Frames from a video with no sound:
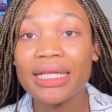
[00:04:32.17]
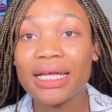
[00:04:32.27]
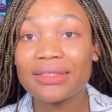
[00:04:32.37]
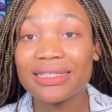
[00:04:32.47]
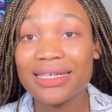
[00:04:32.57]

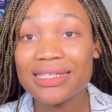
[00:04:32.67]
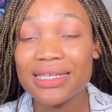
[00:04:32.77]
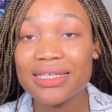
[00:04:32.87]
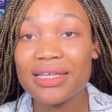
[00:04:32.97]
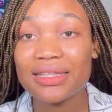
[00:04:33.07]
Now, this
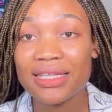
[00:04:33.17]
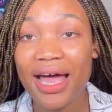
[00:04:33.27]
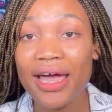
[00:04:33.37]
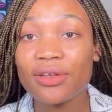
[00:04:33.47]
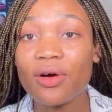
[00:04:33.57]
is a
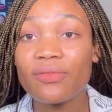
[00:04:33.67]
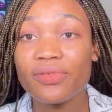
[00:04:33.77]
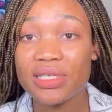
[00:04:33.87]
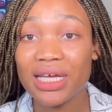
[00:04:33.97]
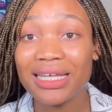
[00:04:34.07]
kind of
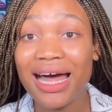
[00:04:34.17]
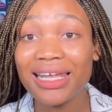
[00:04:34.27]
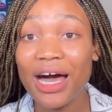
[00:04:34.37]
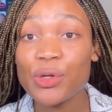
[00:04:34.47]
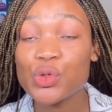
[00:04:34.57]
visa that
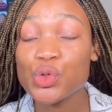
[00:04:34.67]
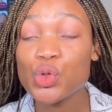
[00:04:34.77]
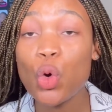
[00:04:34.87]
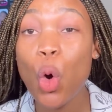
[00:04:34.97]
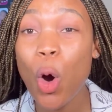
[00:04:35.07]
allows
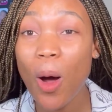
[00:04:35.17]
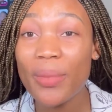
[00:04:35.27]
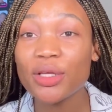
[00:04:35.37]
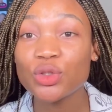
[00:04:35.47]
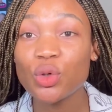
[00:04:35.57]
you come
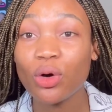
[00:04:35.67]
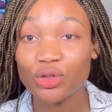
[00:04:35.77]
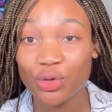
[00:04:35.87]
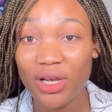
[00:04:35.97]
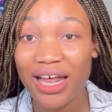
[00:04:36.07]
into
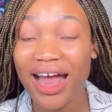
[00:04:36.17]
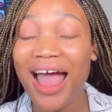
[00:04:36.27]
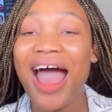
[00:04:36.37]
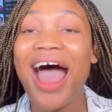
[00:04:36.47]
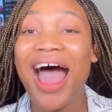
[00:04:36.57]
Australia
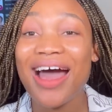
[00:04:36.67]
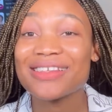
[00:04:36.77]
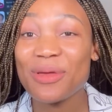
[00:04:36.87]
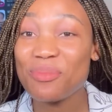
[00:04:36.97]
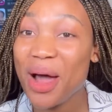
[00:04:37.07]
as
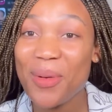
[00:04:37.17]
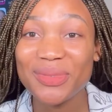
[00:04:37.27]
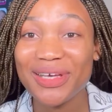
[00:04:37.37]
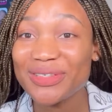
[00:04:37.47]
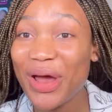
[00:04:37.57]
a
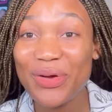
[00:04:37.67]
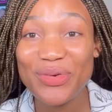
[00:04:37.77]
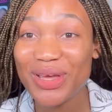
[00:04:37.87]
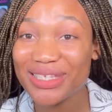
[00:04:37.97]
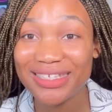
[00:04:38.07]
permanent
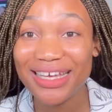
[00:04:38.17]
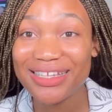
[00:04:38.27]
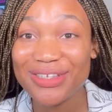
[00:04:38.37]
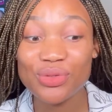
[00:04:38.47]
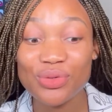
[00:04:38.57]

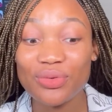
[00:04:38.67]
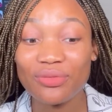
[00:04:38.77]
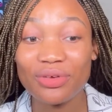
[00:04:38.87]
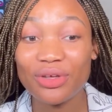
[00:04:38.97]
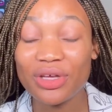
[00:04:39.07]
resident. So
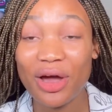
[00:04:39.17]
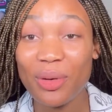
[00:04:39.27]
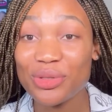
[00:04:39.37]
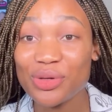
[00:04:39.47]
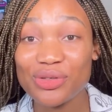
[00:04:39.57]
you can
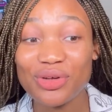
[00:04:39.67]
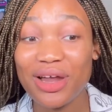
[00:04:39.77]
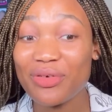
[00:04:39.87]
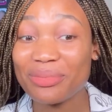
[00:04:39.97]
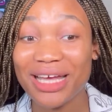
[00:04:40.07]
come into Australia
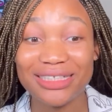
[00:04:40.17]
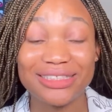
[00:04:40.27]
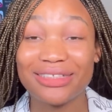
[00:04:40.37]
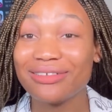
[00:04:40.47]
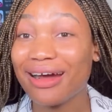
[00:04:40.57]
from
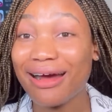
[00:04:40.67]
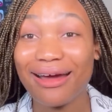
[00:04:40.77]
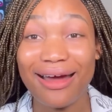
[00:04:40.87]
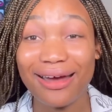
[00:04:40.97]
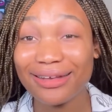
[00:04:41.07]
Nigeria,
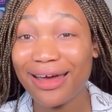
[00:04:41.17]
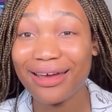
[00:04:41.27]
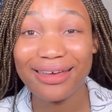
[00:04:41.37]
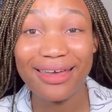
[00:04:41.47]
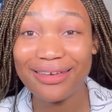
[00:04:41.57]
Ghana,
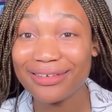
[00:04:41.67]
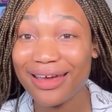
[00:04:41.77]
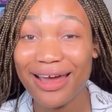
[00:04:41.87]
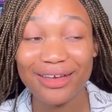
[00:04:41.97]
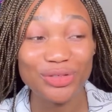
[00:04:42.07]

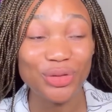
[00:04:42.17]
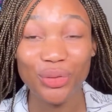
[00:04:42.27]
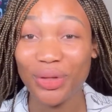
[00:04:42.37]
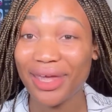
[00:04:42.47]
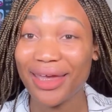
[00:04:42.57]
Kenya,
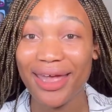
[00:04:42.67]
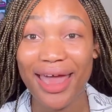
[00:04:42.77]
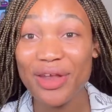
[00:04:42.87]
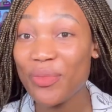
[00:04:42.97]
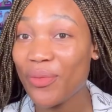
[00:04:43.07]
UK,
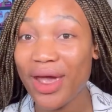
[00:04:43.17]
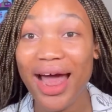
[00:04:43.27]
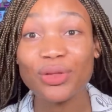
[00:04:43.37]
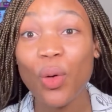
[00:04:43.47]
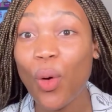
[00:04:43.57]
anywhere
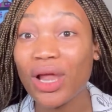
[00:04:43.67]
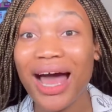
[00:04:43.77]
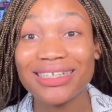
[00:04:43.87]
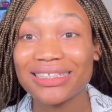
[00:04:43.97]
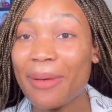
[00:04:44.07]
at all
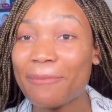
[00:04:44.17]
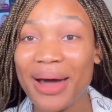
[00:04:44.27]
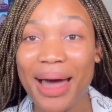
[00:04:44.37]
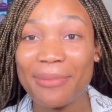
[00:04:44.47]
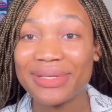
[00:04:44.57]
as a
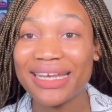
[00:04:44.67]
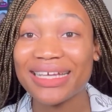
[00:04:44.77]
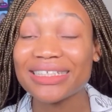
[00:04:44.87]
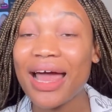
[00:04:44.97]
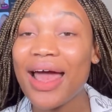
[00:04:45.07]

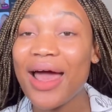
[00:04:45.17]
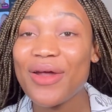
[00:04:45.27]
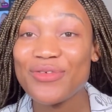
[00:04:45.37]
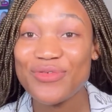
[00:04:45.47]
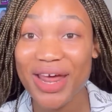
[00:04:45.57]
permanent
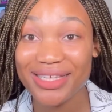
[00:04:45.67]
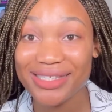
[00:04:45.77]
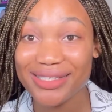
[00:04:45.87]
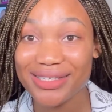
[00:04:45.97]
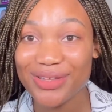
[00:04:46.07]

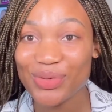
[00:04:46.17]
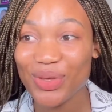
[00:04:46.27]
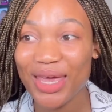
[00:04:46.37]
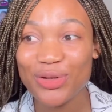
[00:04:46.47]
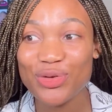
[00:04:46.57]
resident.
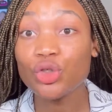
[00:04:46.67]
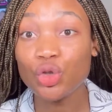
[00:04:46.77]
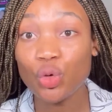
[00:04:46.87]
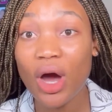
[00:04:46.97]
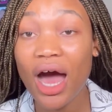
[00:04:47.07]
Okay, no,
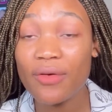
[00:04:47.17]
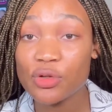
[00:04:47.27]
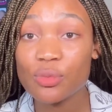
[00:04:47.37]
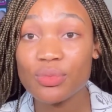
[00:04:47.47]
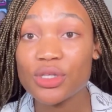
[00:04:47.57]
you have
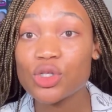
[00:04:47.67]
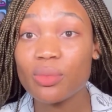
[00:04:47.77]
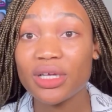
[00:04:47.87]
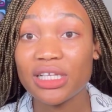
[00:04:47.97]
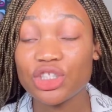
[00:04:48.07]
to meet some
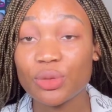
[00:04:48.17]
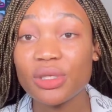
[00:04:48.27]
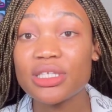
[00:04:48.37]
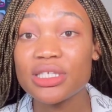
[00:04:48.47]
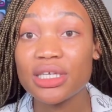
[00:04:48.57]

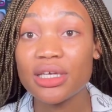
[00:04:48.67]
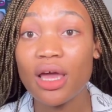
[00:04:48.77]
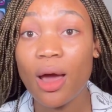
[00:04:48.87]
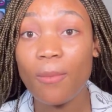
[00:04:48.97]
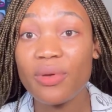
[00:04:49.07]
eligibility
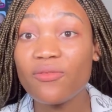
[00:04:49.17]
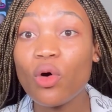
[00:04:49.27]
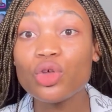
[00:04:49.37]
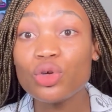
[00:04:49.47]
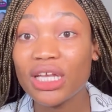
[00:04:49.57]

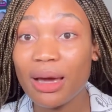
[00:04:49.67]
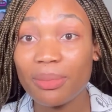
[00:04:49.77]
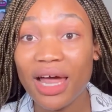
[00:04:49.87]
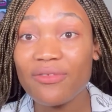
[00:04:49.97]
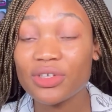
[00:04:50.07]
before you can
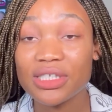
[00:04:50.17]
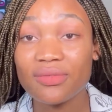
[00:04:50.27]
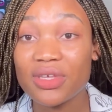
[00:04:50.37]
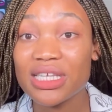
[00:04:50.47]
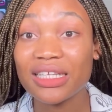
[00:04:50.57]
apply for this
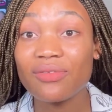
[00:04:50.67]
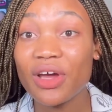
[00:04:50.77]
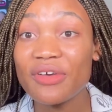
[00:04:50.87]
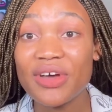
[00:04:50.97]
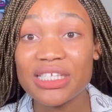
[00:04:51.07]
visa. The
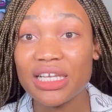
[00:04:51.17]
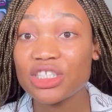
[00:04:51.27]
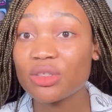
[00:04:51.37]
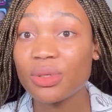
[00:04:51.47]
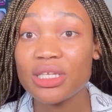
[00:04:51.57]
very first
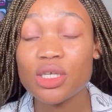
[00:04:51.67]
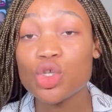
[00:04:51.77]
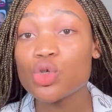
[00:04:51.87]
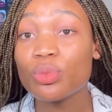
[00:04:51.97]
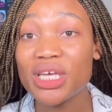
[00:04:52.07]
eligibility is
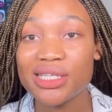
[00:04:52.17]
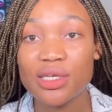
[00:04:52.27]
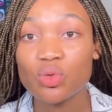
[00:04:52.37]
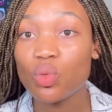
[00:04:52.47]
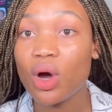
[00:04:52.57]
to be a
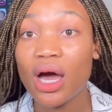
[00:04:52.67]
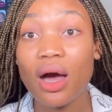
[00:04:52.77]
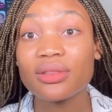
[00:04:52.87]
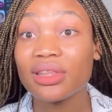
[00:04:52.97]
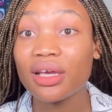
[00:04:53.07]
skilled
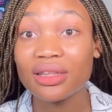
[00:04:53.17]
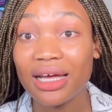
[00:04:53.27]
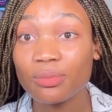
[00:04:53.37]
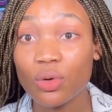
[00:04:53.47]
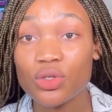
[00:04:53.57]
worker. Take
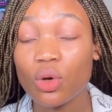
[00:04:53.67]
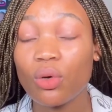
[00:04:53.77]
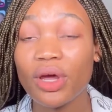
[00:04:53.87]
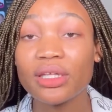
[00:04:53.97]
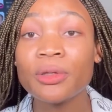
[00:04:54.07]
that box
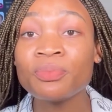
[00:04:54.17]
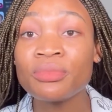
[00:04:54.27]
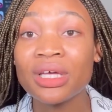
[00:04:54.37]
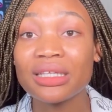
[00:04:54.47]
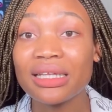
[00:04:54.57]
already.
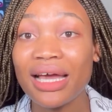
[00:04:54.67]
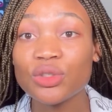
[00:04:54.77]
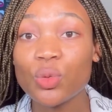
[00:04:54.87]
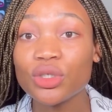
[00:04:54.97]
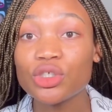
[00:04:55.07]
The next
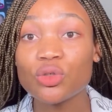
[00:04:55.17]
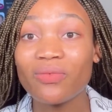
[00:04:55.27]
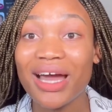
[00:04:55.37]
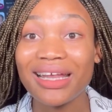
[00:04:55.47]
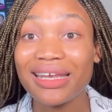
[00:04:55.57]
one is to
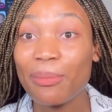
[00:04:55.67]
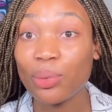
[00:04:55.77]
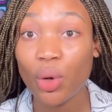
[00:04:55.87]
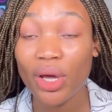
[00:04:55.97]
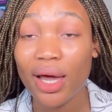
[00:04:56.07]
find an
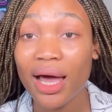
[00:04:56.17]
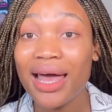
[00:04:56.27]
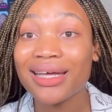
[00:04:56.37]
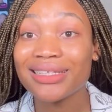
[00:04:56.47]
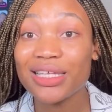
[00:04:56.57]
employer
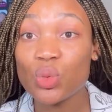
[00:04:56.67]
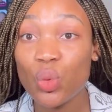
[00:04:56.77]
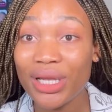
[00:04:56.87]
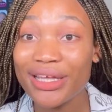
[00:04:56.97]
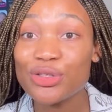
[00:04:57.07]
that is
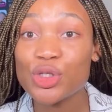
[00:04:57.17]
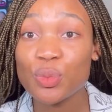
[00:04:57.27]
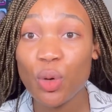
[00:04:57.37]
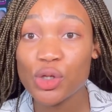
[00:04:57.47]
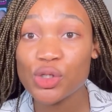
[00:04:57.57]
willing to
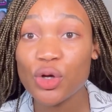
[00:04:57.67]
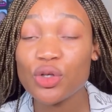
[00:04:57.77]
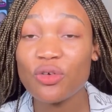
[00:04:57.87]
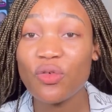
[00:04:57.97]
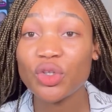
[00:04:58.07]
sponsor
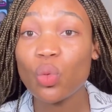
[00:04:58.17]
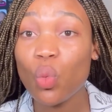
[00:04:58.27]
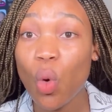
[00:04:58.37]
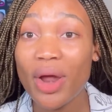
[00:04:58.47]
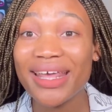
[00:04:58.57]
you for the
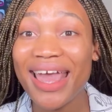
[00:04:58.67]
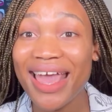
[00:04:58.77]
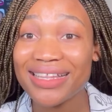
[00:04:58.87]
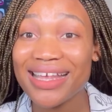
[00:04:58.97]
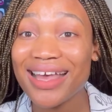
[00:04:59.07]

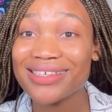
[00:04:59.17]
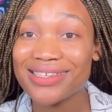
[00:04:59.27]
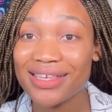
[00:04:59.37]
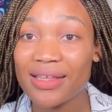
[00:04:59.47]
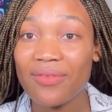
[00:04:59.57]

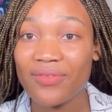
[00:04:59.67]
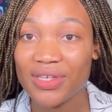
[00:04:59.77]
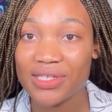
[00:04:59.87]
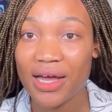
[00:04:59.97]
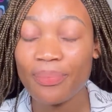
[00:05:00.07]
186
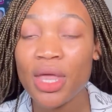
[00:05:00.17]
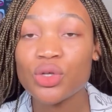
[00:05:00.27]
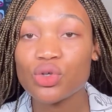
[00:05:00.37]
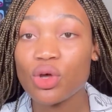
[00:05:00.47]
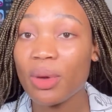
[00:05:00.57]
visa.
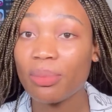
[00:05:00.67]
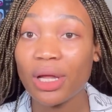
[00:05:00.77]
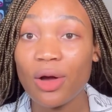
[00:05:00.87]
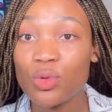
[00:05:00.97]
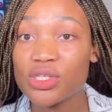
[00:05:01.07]
So some
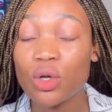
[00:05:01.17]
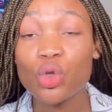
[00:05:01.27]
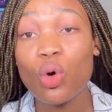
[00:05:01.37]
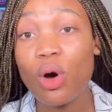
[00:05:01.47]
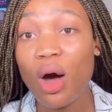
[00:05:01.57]
employer will say,
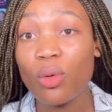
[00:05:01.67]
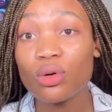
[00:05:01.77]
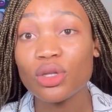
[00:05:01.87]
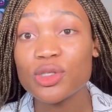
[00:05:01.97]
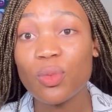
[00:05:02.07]
no, I will
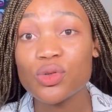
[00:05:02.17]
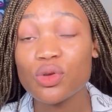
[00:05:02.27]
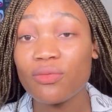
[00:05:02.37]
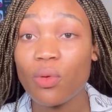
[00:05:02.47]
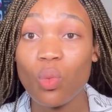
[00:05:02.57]
only sponsor
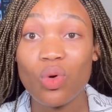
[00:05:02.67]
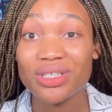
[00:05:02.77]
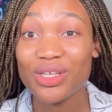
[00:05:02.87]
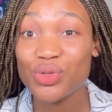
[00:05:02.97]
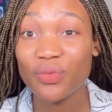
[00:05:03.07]
you for
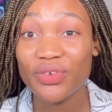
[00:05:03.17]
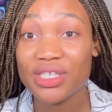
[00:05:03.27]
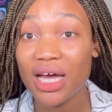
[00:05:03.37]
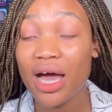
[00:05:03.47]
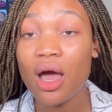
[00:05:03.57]
182 visa